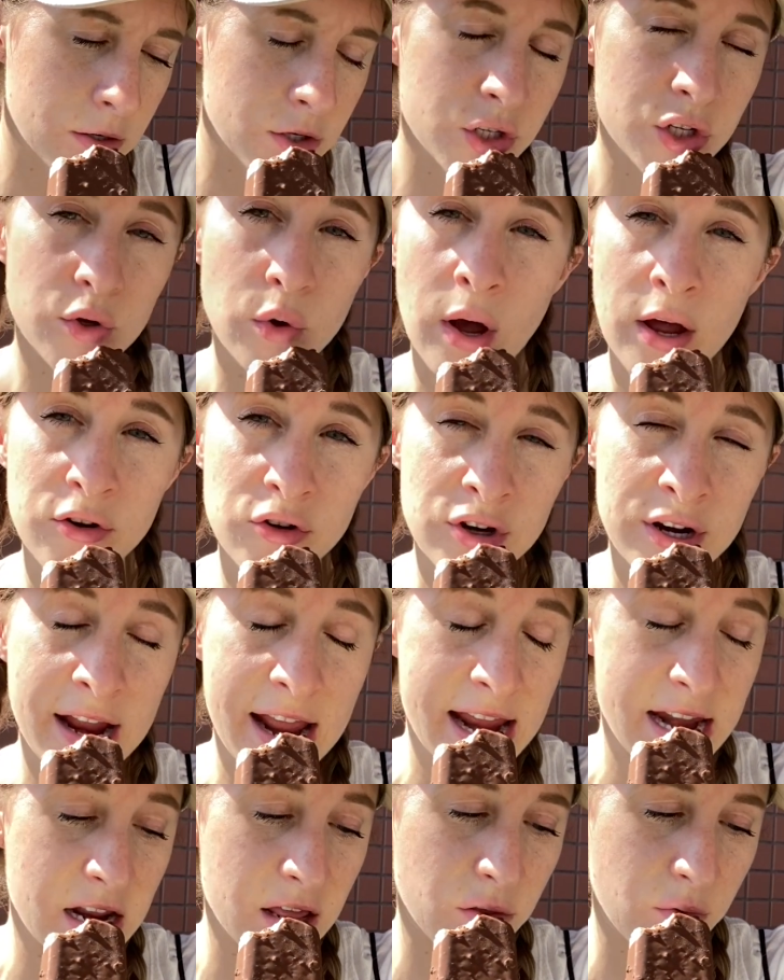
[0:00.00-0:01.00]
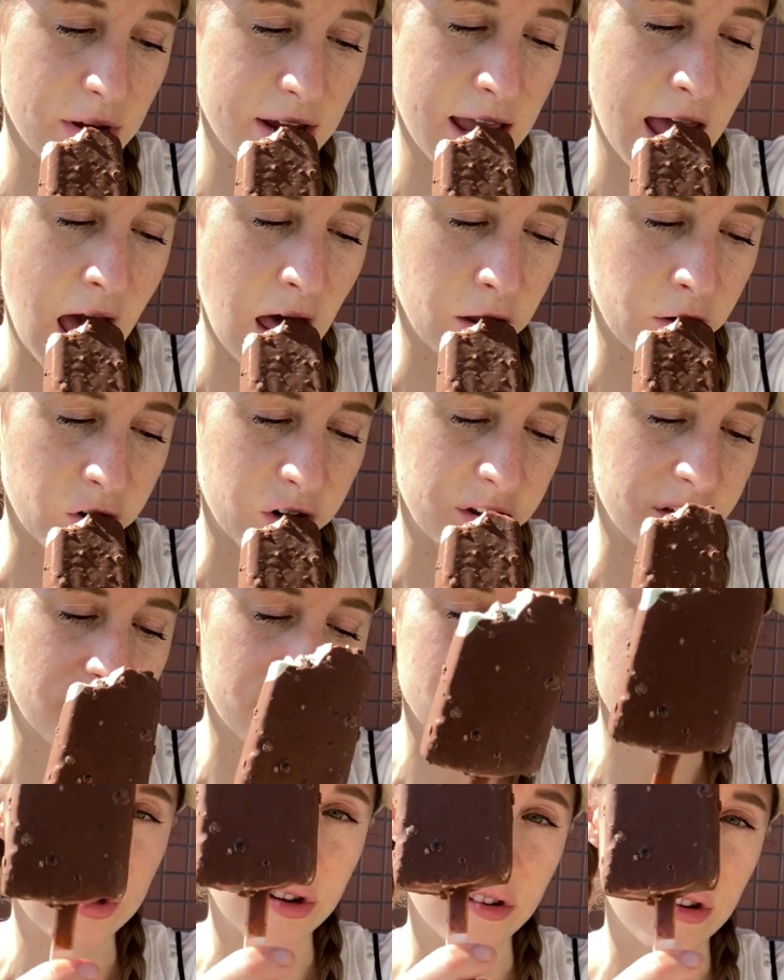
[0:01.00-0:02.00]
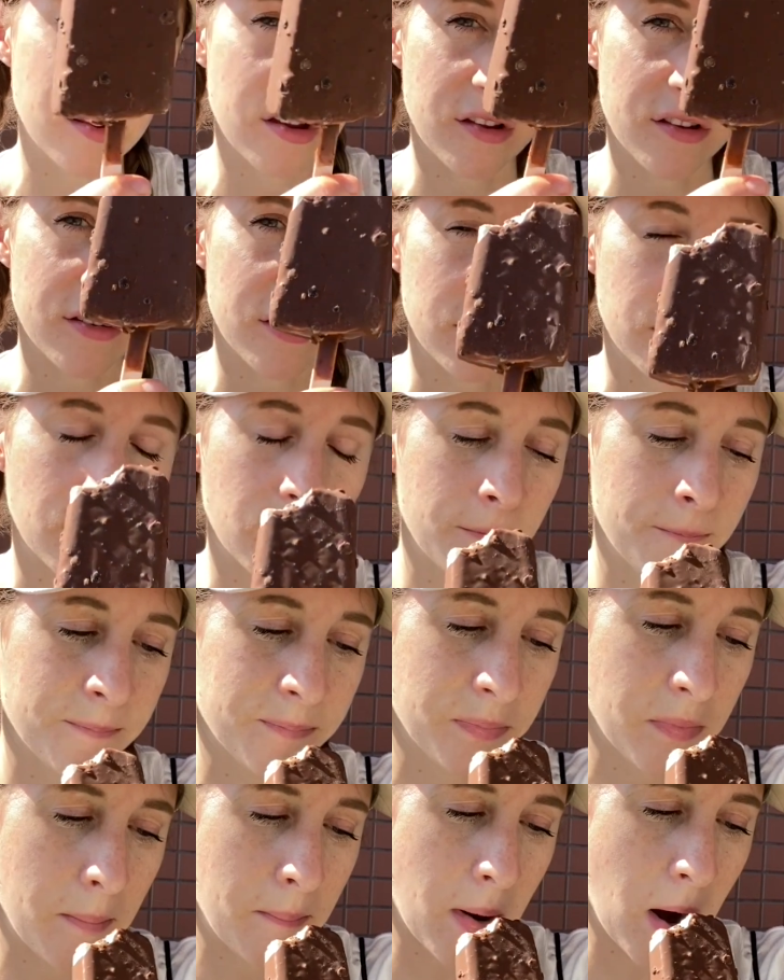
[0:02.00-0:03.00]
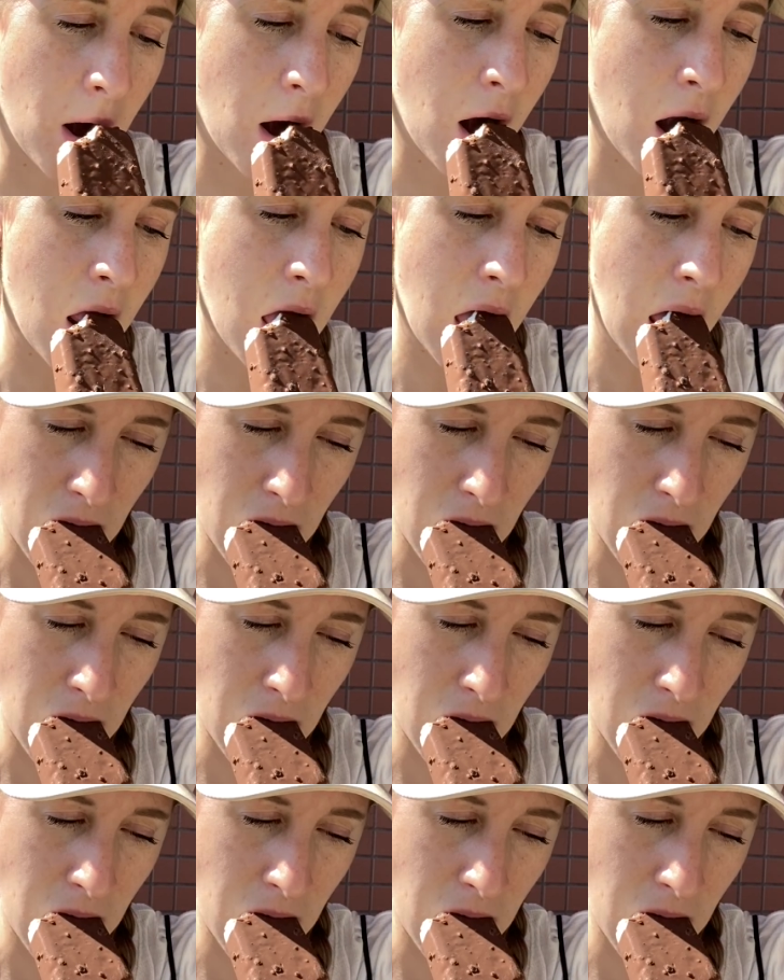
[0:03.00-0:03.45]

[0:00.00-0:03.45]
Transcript: 283 calories just in this little bar,